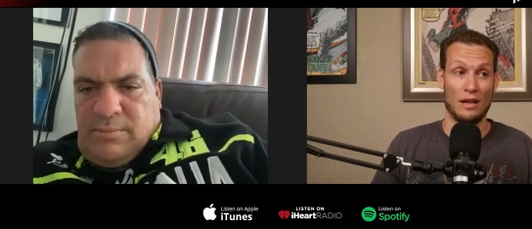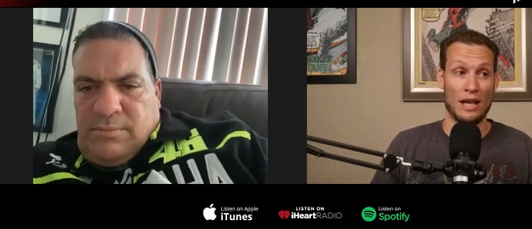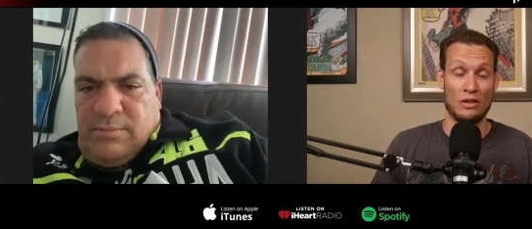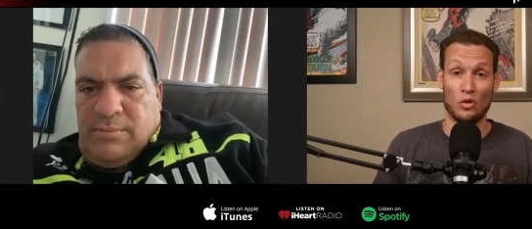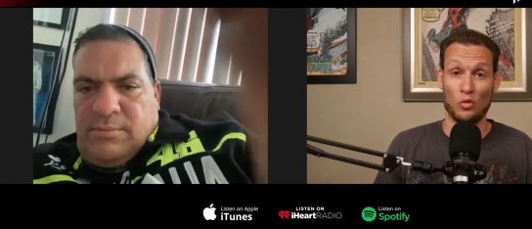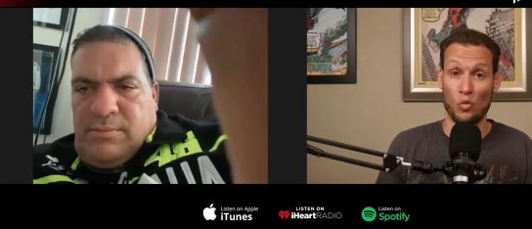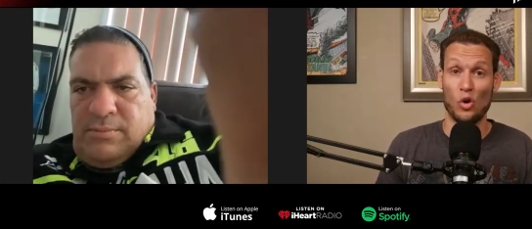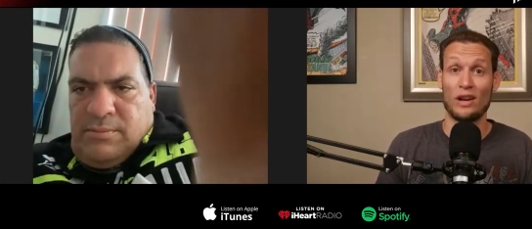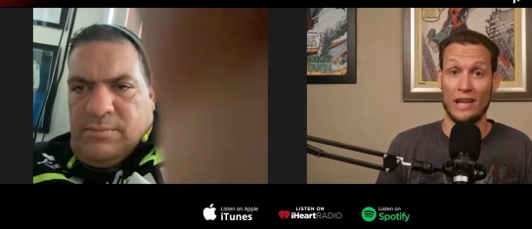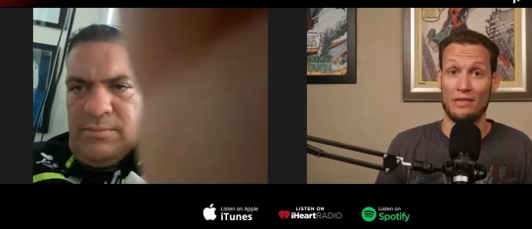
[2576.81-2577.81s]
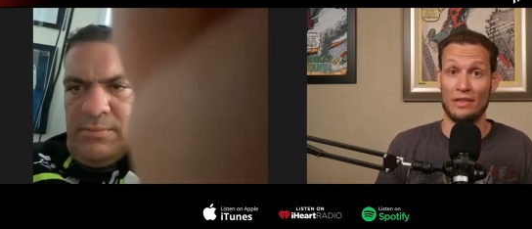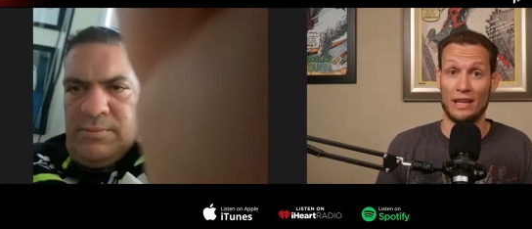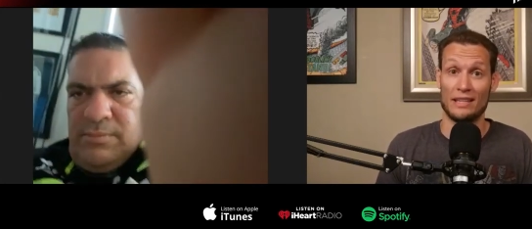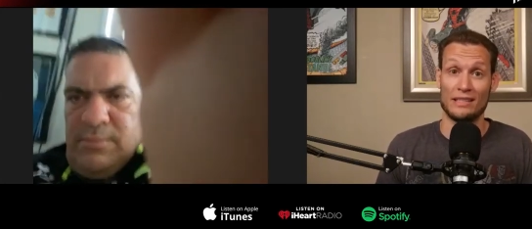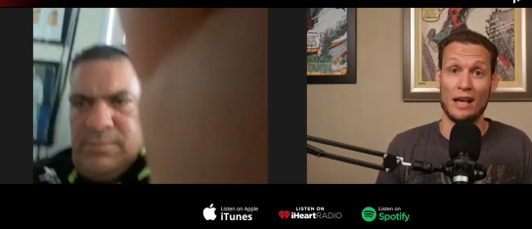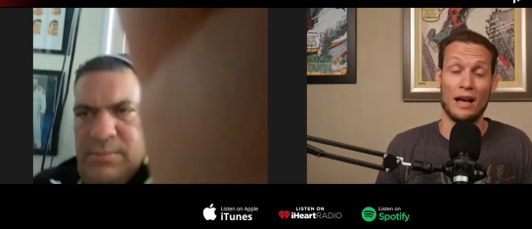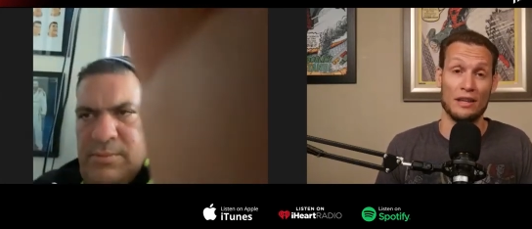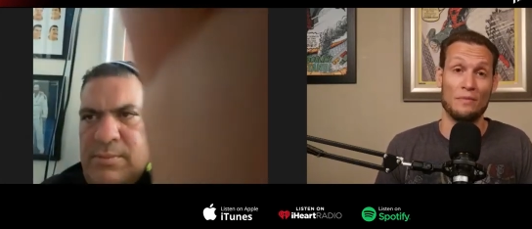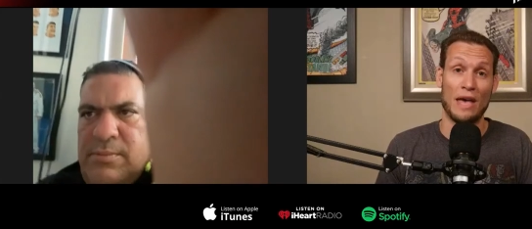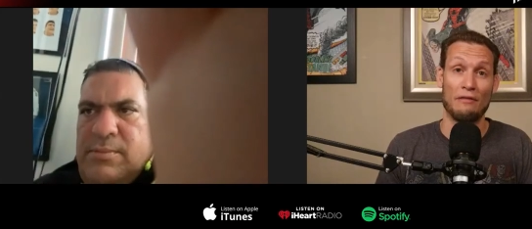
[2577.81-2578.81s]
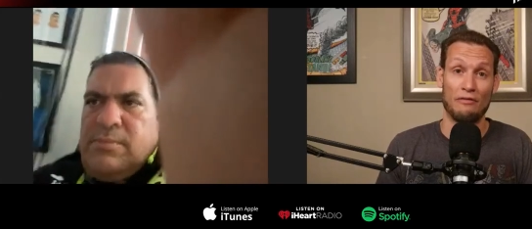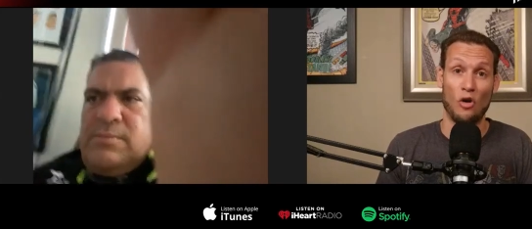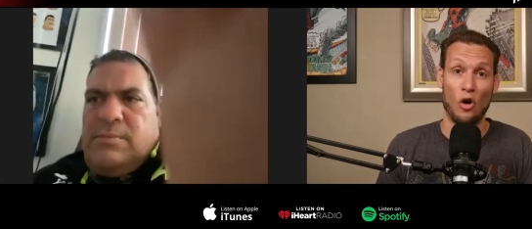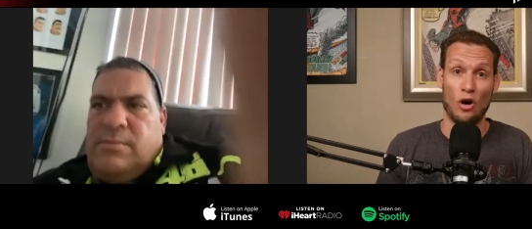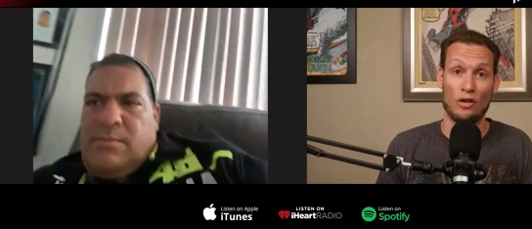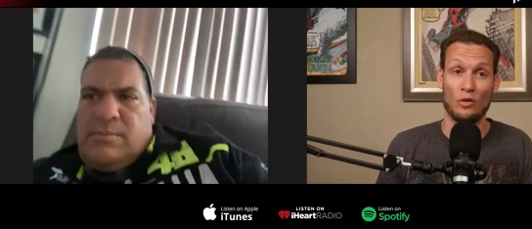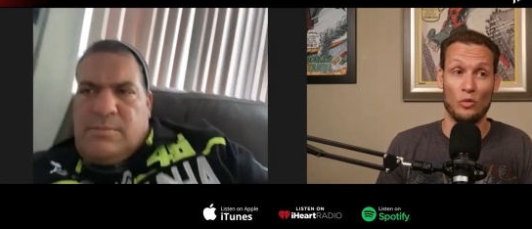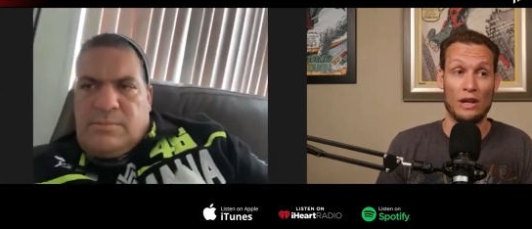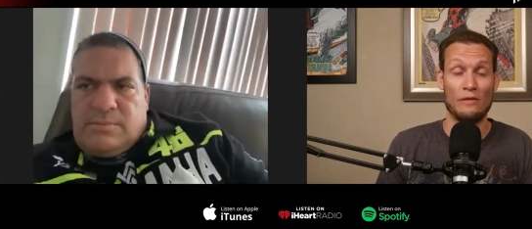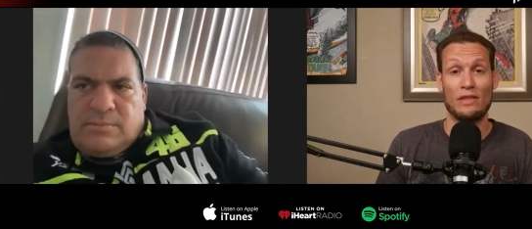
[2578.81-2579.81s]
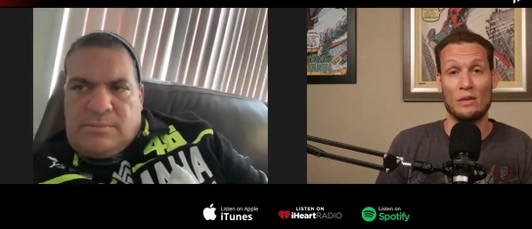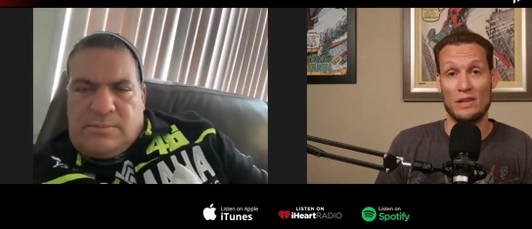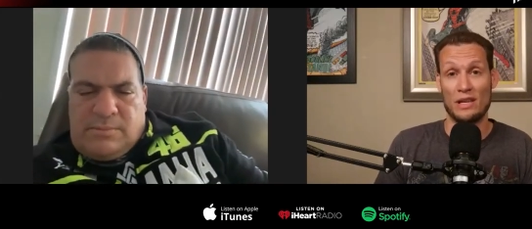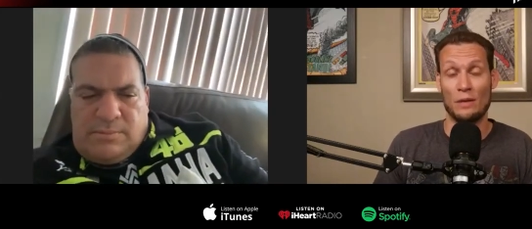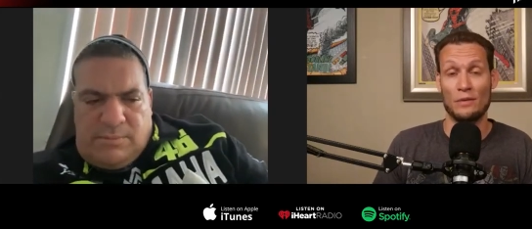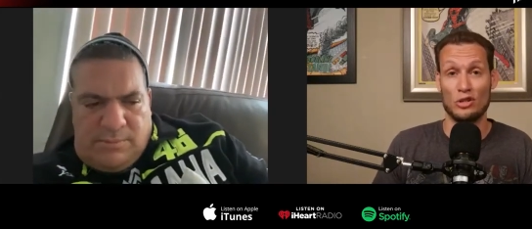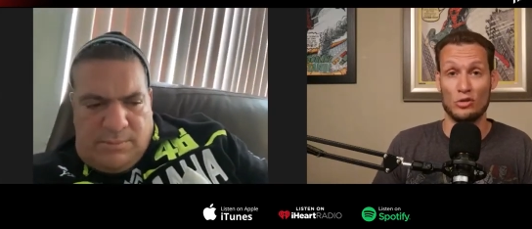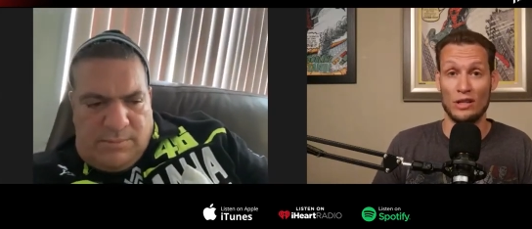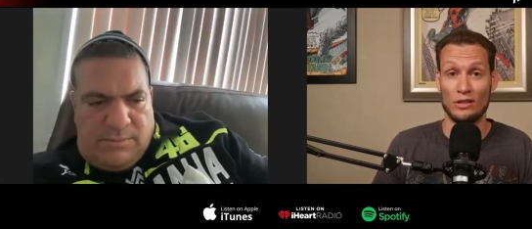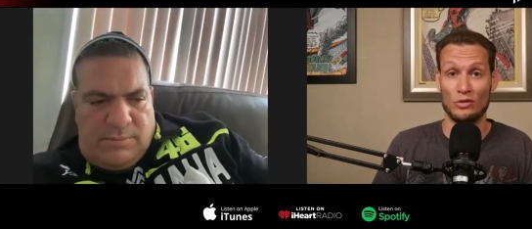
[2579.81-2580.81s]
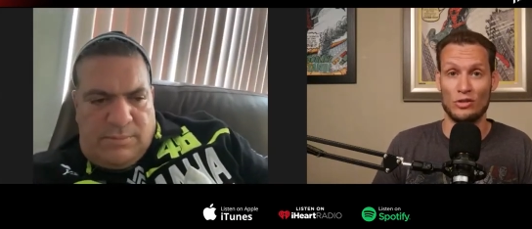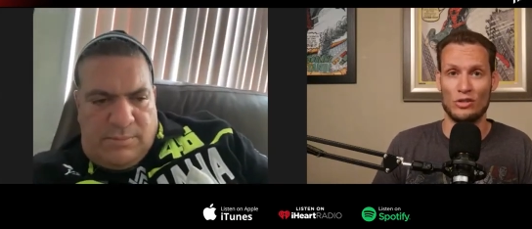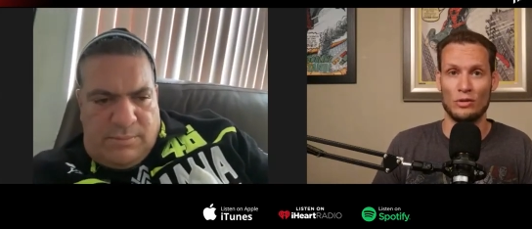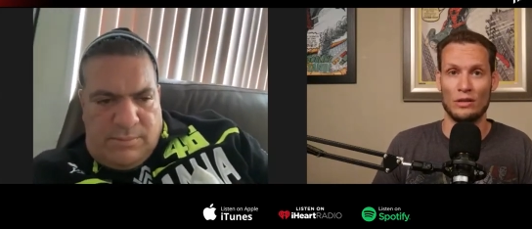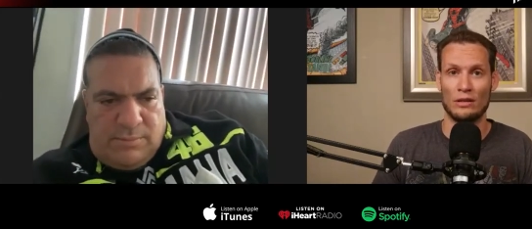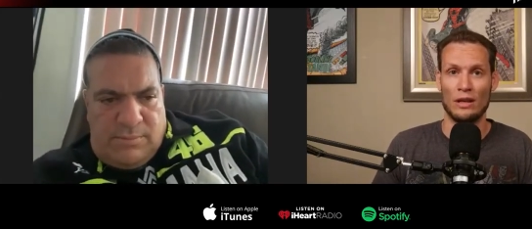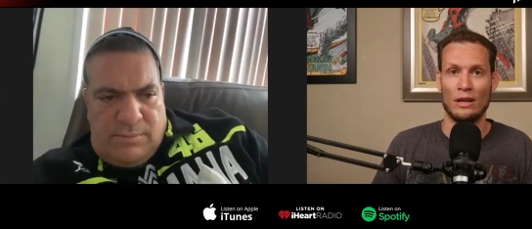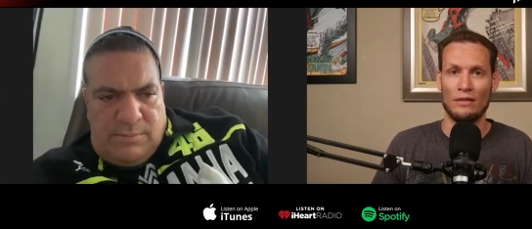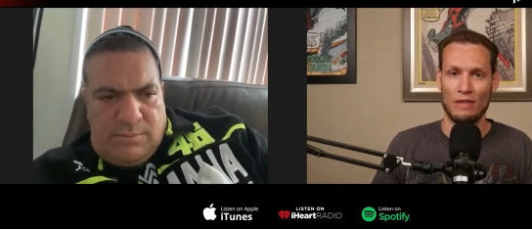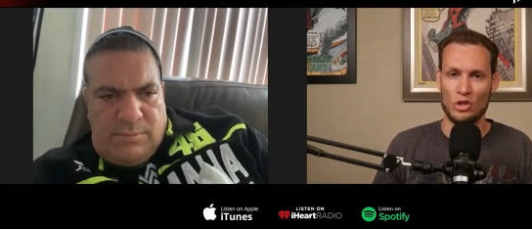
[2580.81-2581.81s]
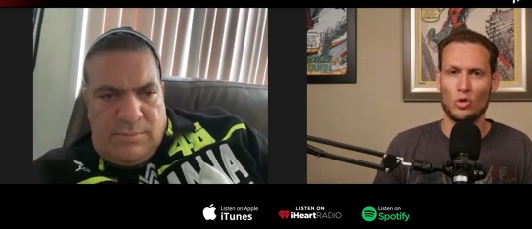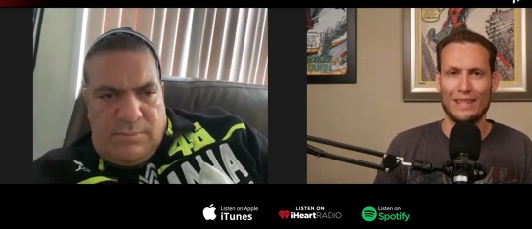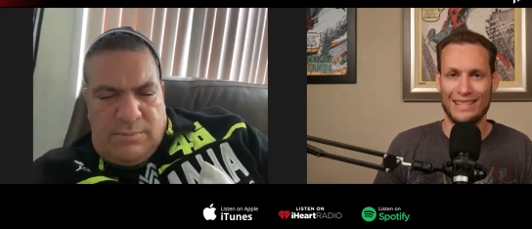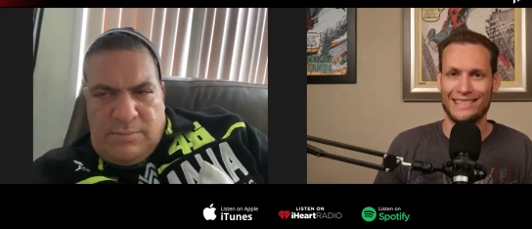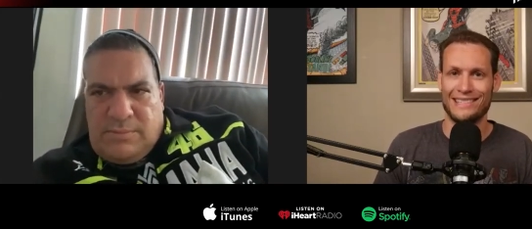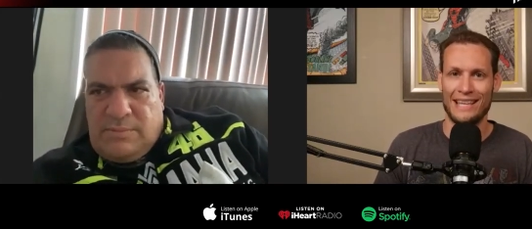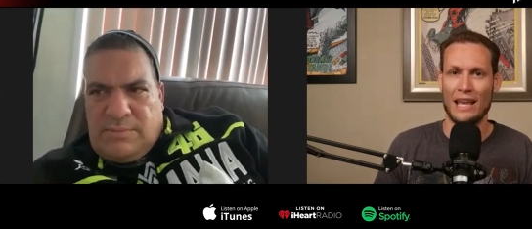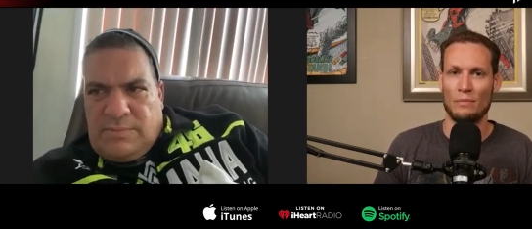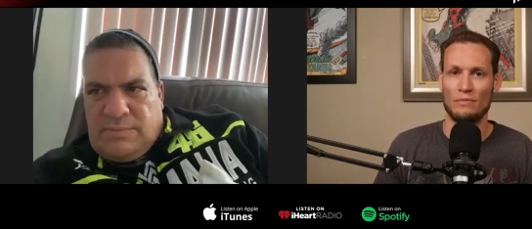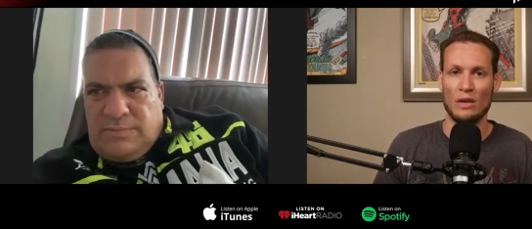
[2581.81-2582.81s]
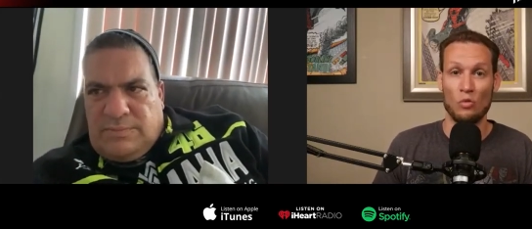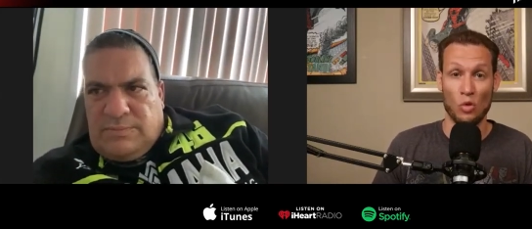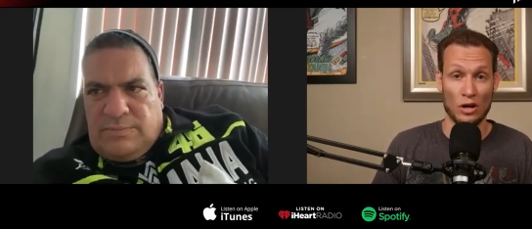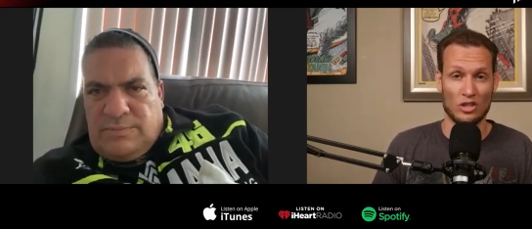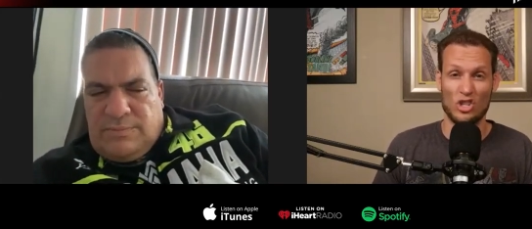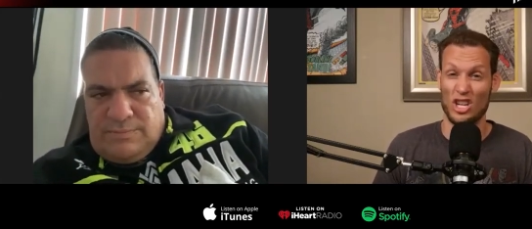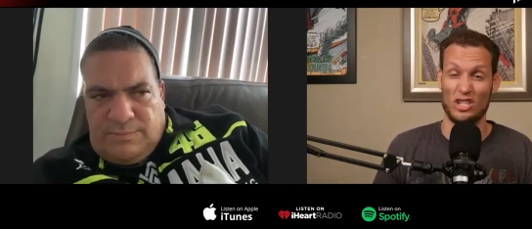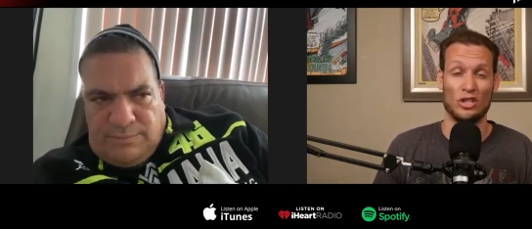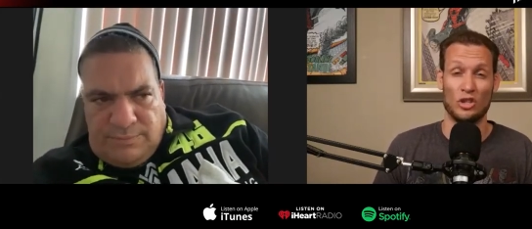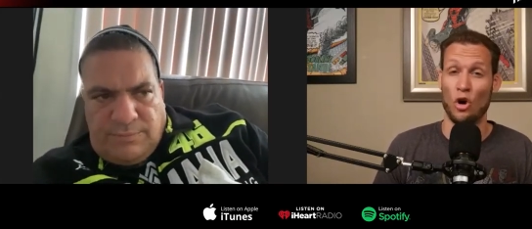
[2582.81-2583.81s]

Speaker 1: and their work ethic has gotten them that far that whenever they become a jiu-jitsu student they treat it the same they work just as